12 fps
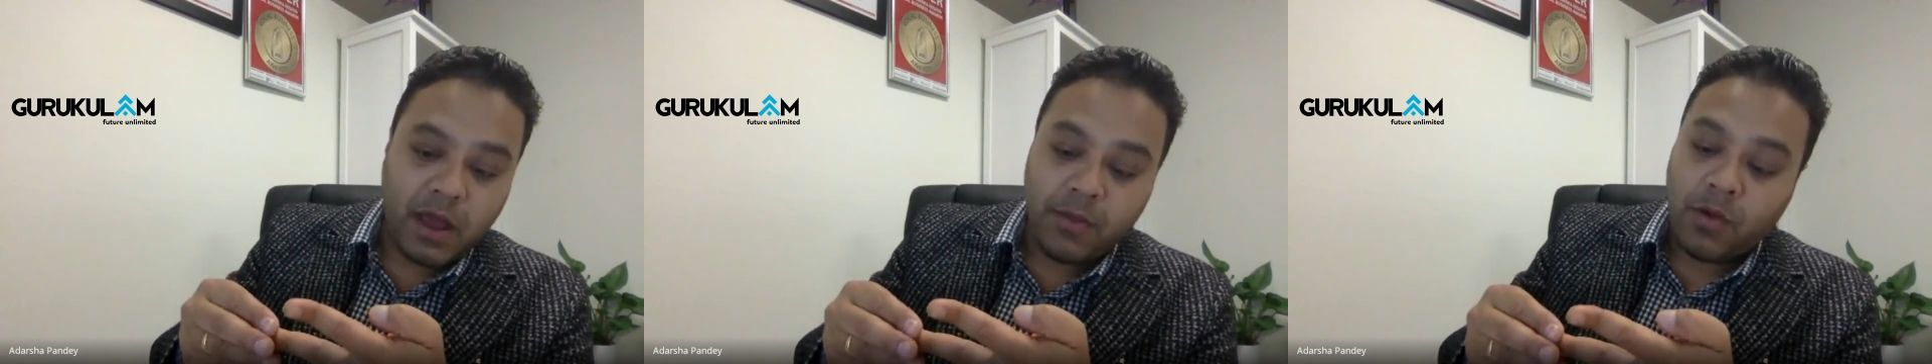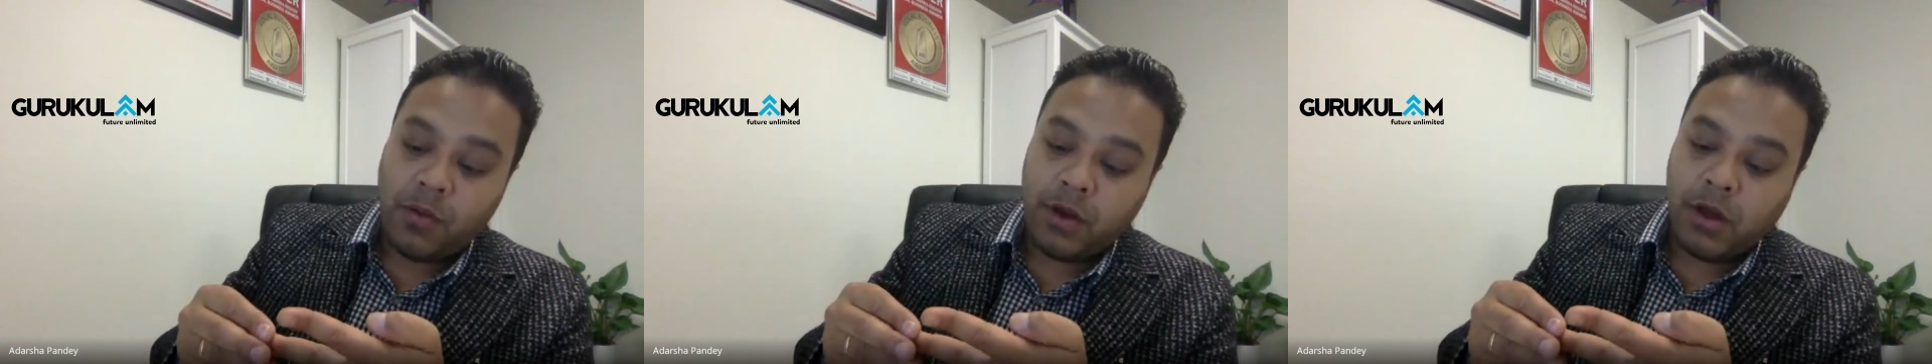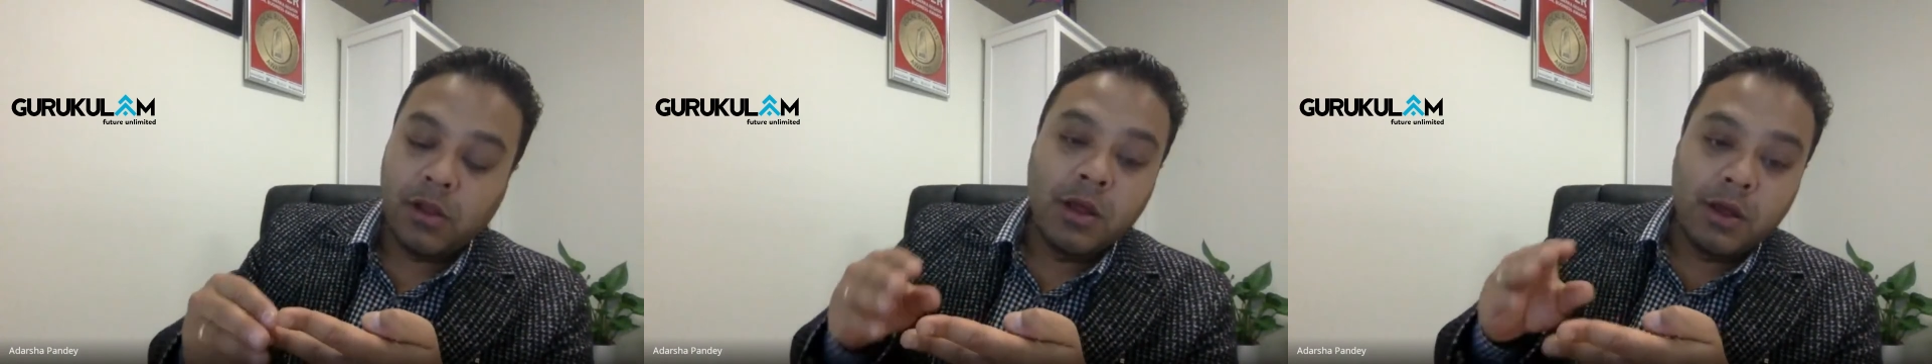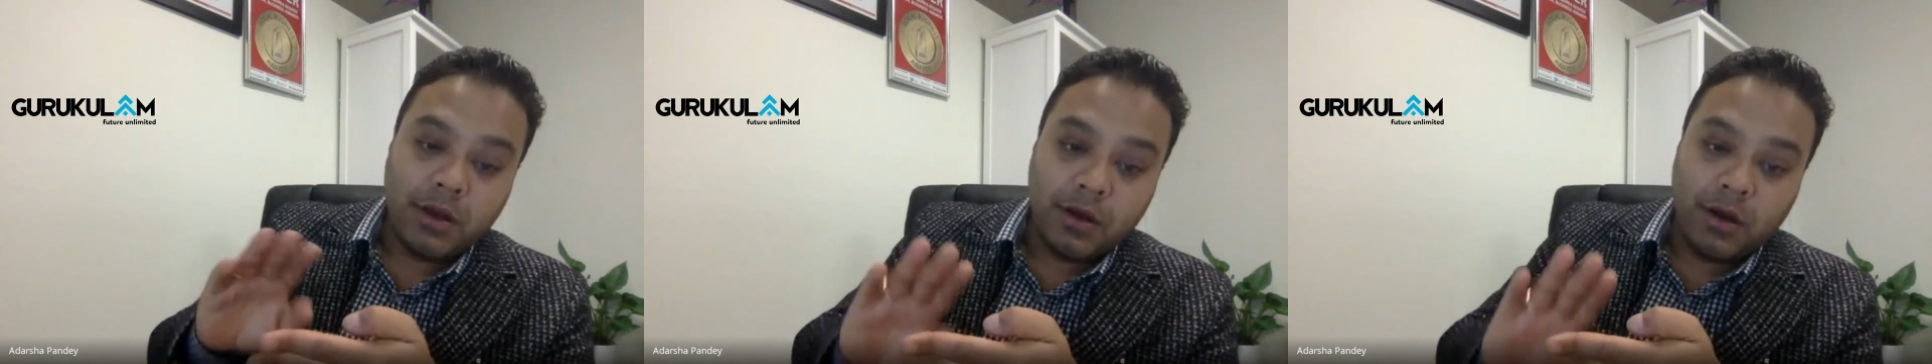overall,
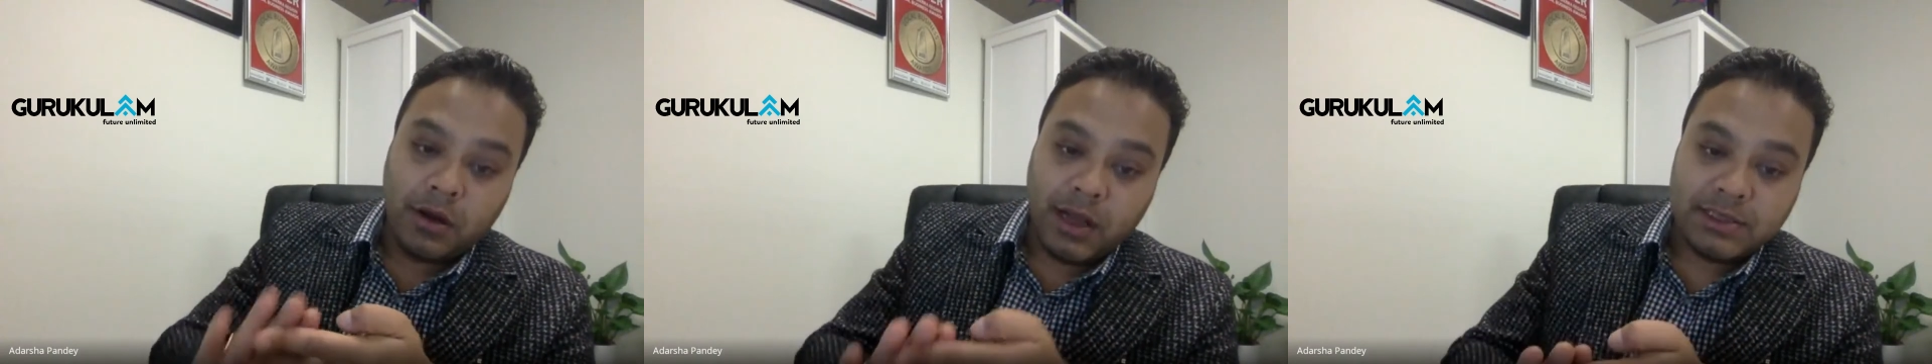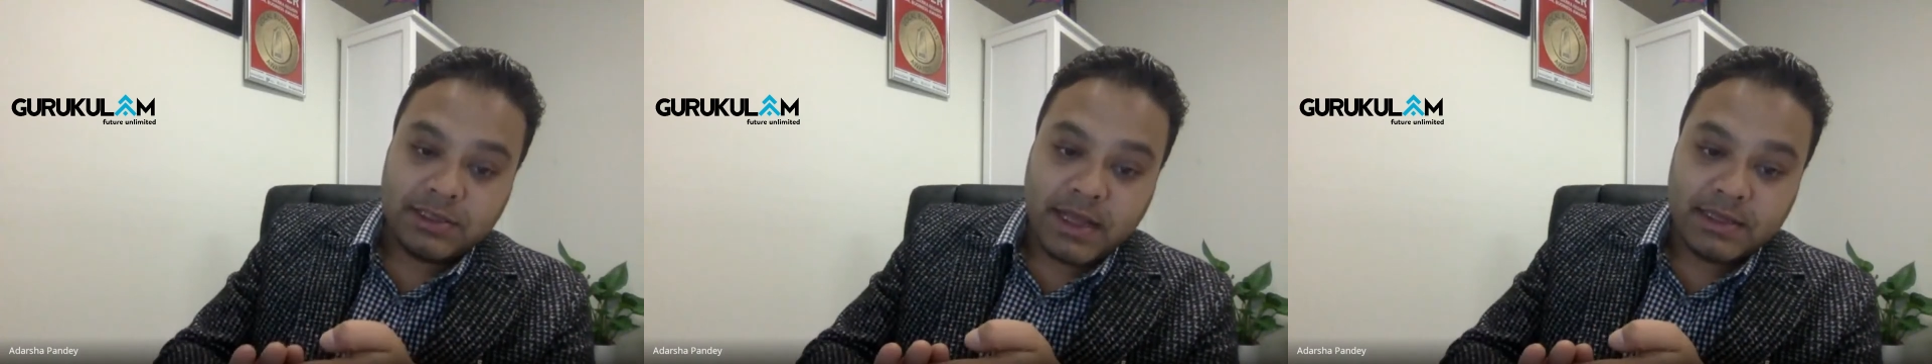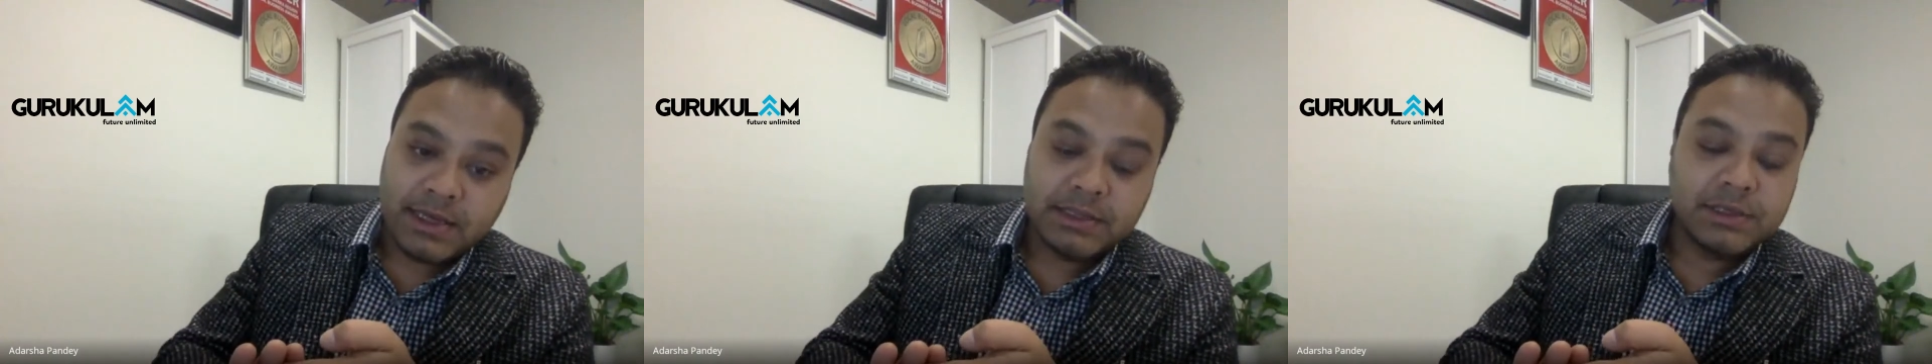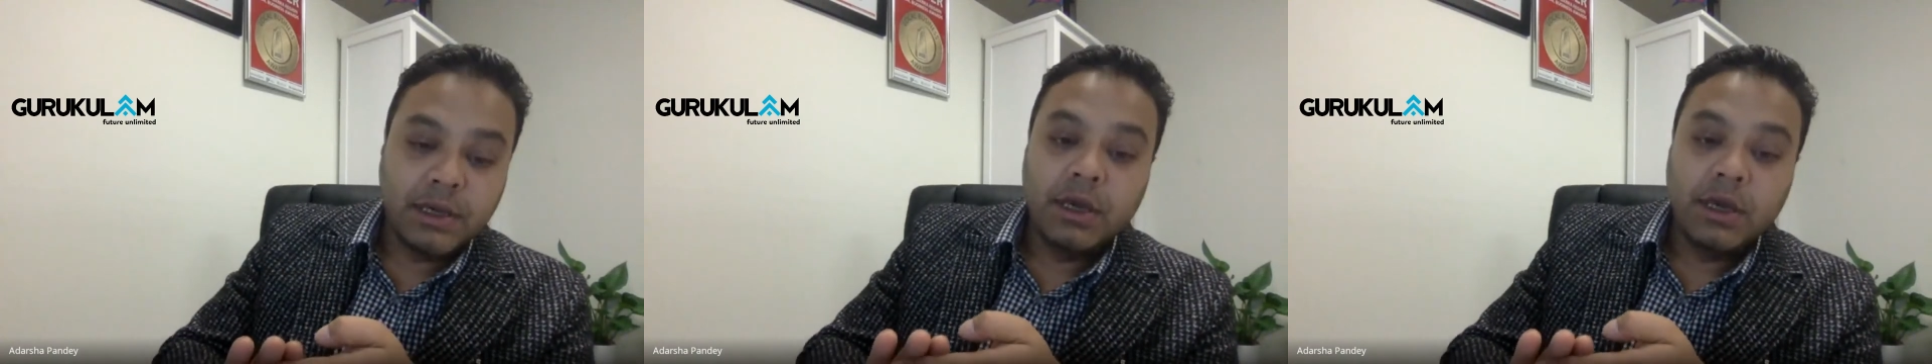not less than
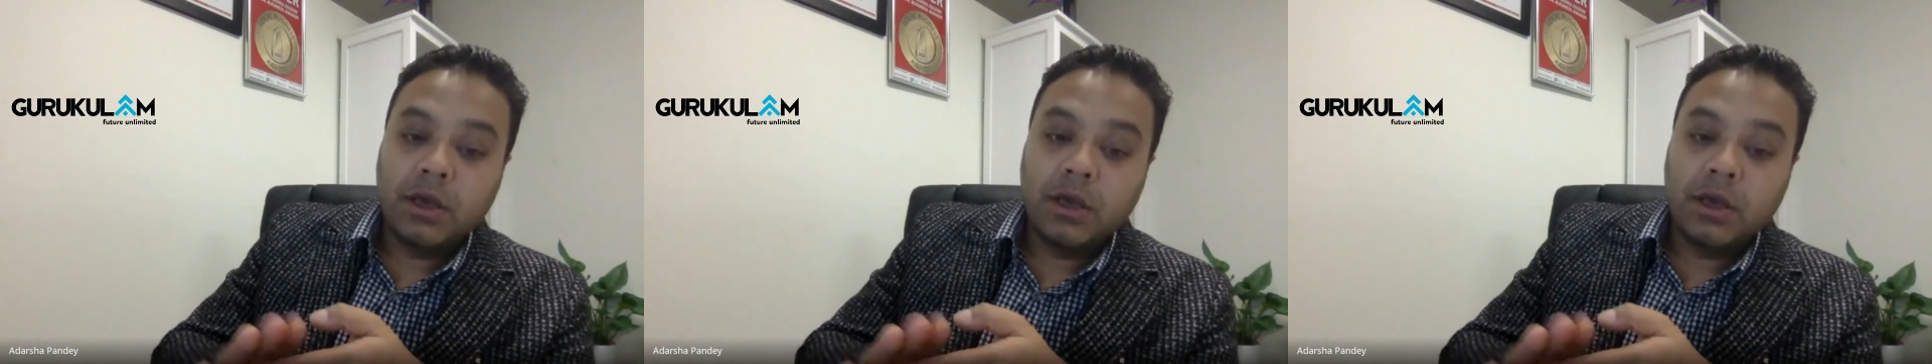6,